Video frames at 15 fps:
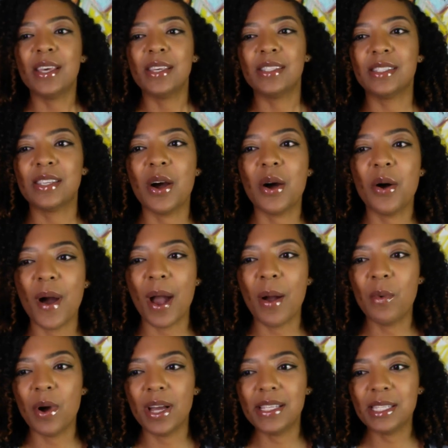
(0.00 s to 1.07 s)
So I
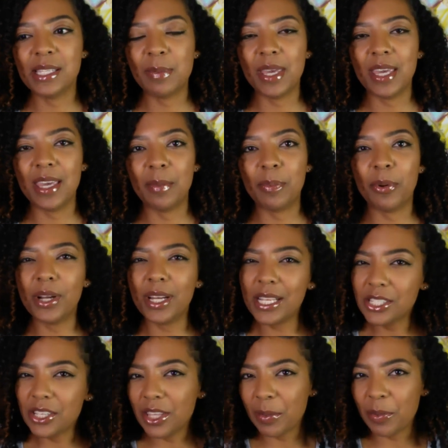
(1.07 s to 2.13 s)
want to be pretty
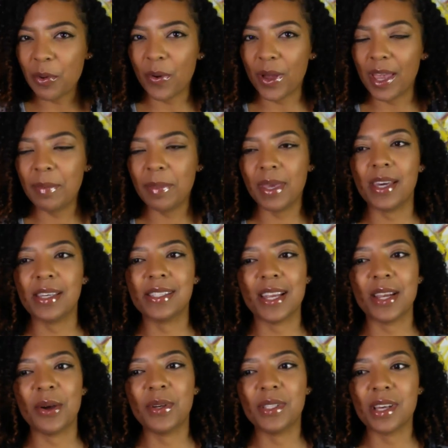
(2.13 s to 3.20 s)
to the point because I
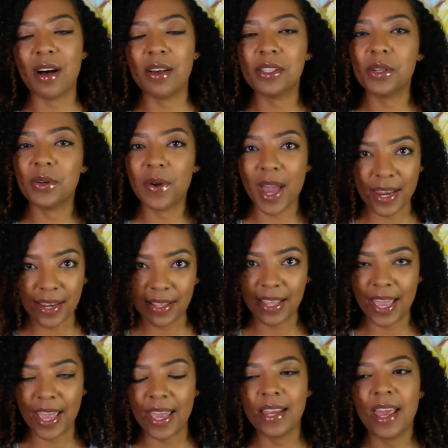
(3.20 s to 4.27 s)
know it's also kind of
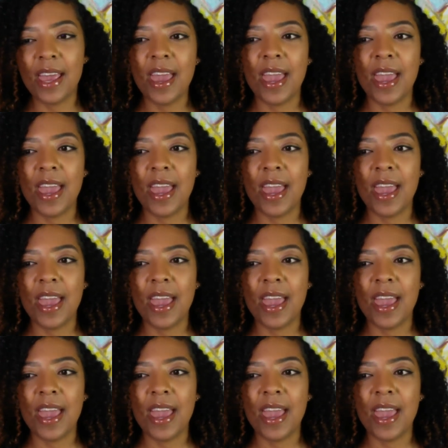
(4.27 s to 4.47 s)
late,